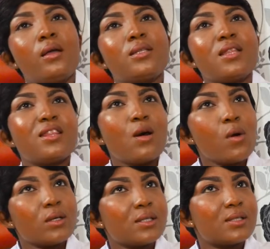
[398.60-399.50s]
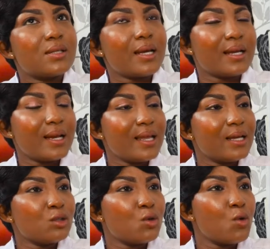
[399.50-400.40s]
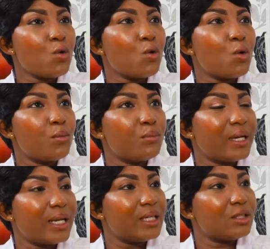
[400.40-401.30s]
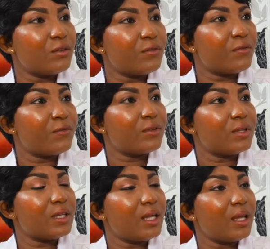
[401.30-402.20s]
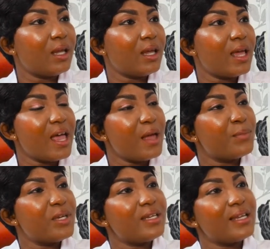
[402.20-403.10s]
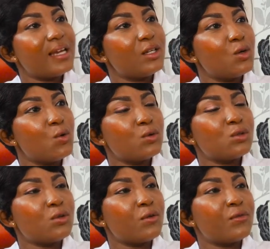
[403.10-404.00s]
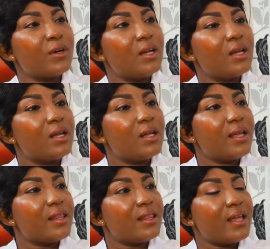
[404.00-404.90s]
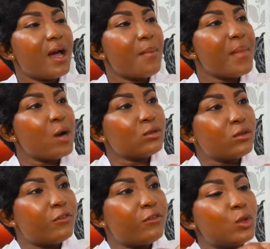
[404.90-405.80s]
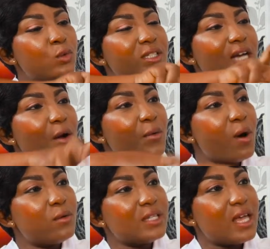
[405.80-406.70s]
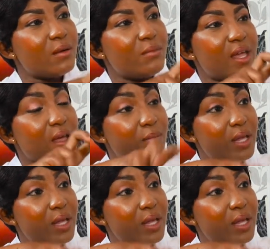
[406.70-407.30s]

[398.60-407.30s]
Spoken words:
There was a client who complained of her being diagnosed of the amount of fluid around her